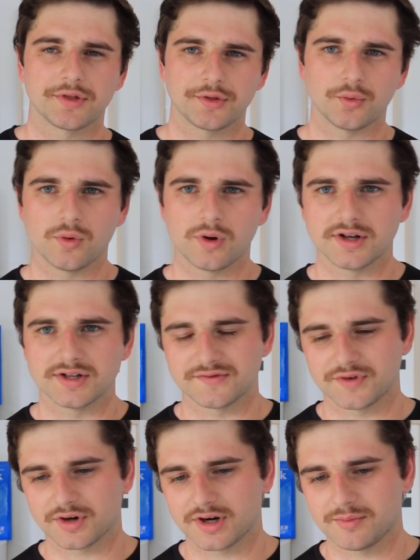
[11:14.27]
Thor is
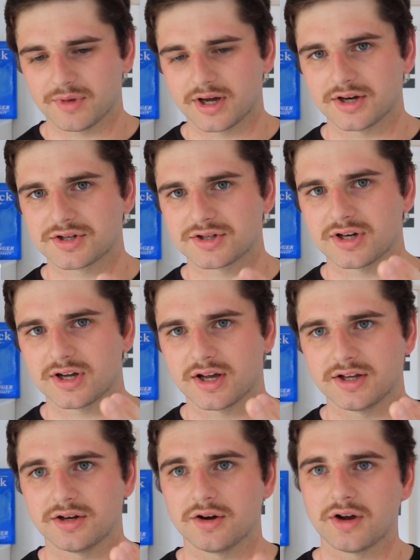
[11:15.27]
very much,
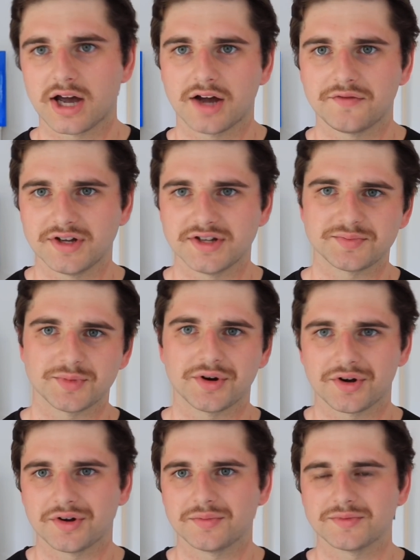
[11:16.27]
you know, RVs,
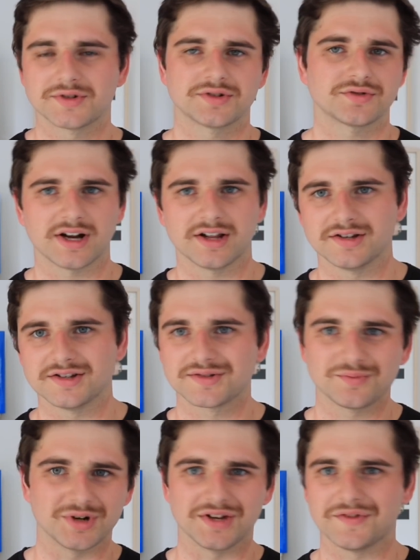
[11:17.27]
motorhomes,
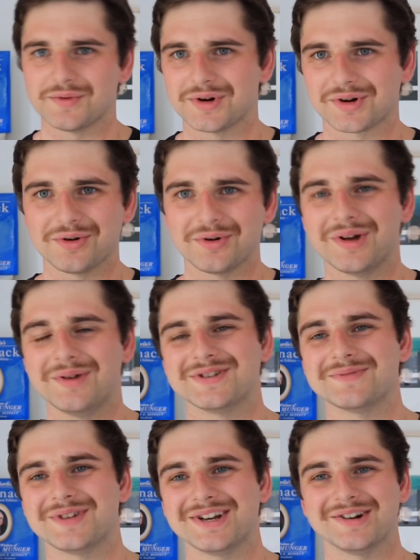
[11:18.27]
trailers, whatever you want to call them,
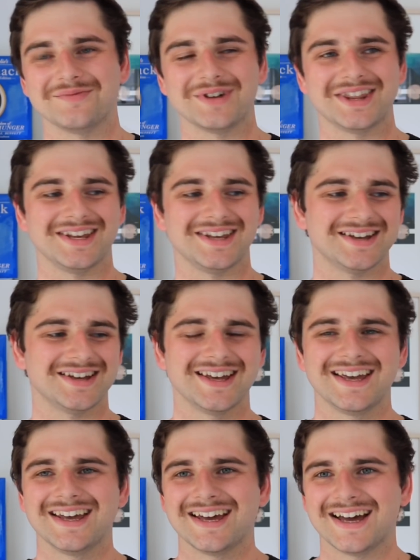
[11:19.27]
depending on whether you're
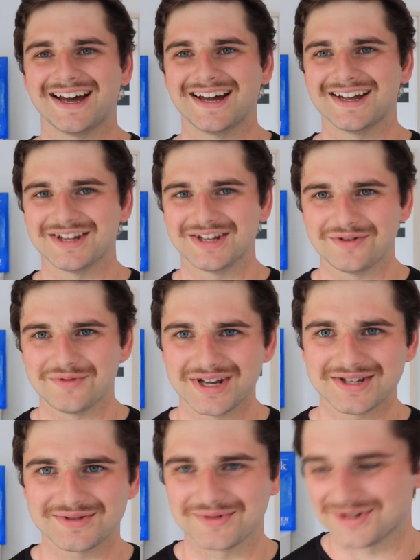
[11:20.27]
in the
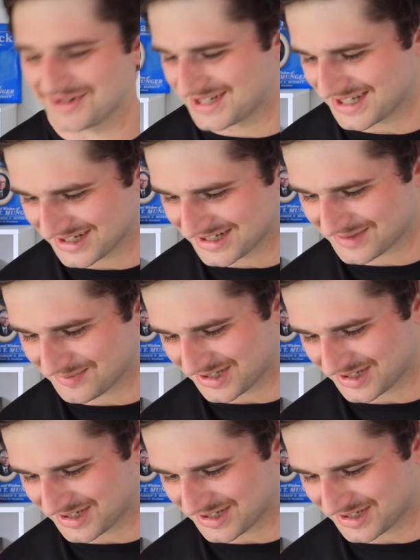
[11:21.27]
US or New Zealand.